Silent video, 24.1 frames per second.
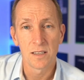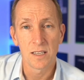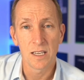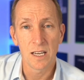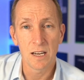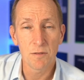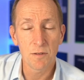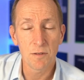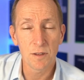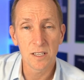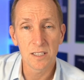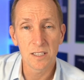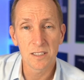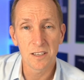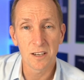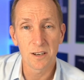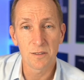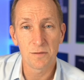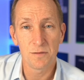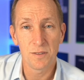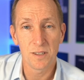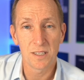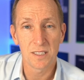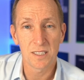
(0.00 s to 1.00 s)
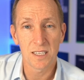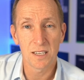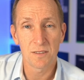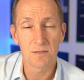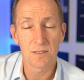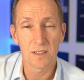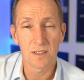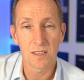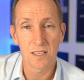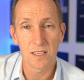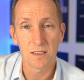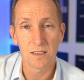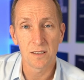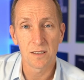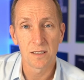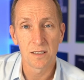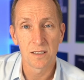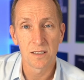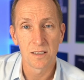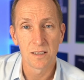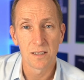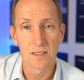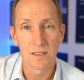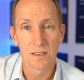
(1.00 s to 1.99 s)
Everything's going to fix everything,
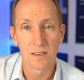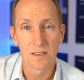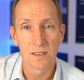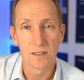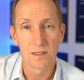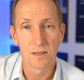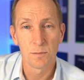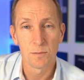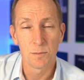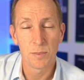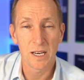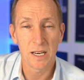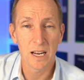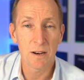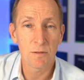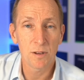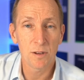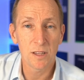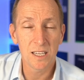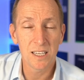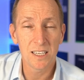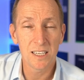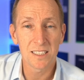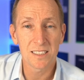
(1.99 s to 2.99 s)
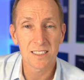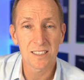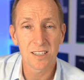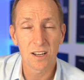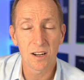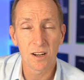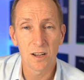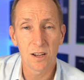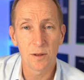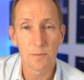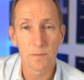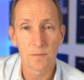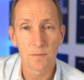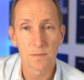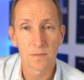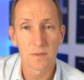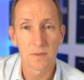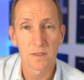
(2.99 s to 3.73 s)
but everything in its time.